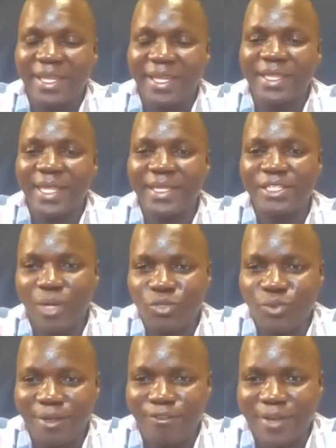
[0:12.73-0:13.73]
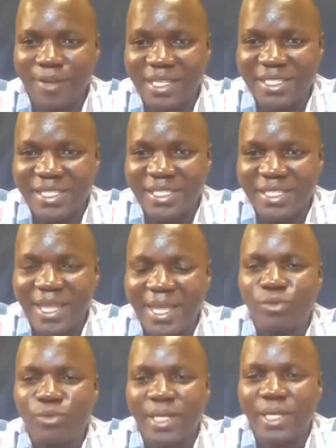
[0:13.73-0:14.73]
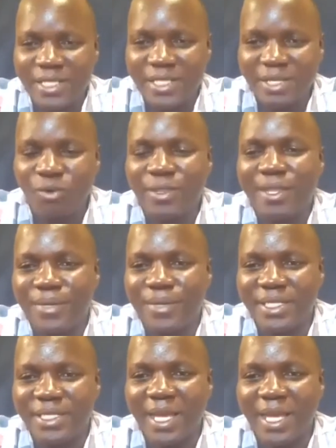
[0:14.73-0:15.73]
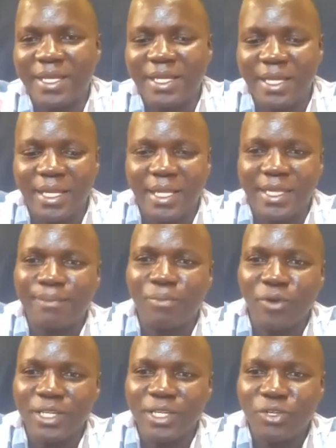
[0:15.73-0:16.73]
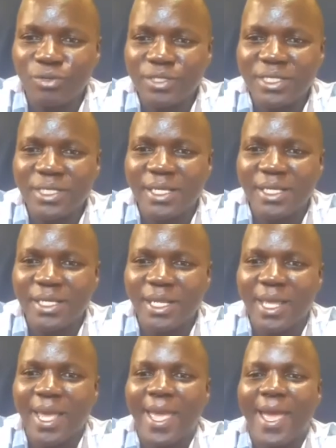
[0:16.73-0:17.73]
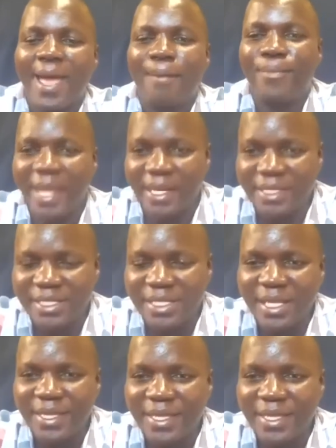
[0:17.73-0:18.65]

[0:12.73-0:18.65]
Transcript: That is what we have learned. As you can see on the picture, that molecules are packed.